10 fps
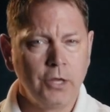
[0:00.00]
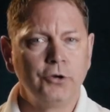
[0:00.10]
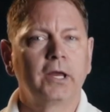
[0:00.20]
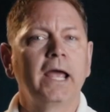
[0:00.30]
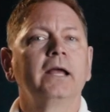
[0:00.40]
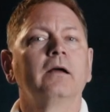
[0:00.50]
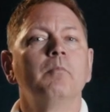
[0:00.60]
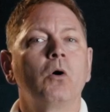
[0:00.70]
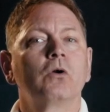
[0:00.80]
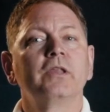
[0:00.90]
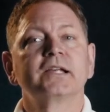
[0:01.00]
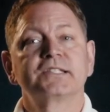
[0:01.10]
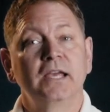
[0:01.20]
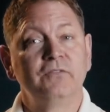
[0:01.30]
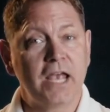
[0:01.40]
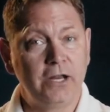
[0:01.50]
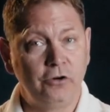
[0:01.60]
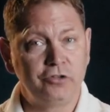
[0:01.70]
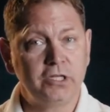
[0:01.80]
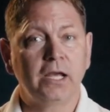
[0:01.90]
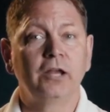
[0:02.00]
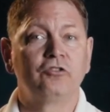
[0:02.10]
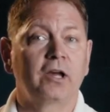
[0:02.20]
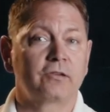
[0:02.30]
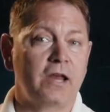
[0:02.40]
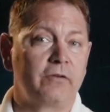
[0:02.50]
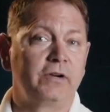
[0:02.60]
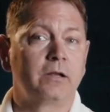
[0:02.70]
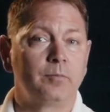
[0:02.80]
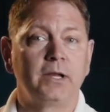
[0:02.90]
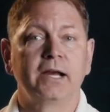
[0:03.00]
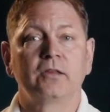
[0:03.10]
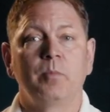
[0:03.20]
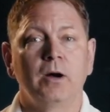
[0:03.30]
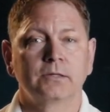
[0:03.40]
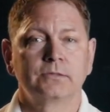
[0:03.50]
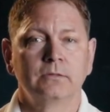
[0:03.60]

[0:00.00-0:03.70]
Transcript: you're getting a motor that saves energy and checks every compliance box.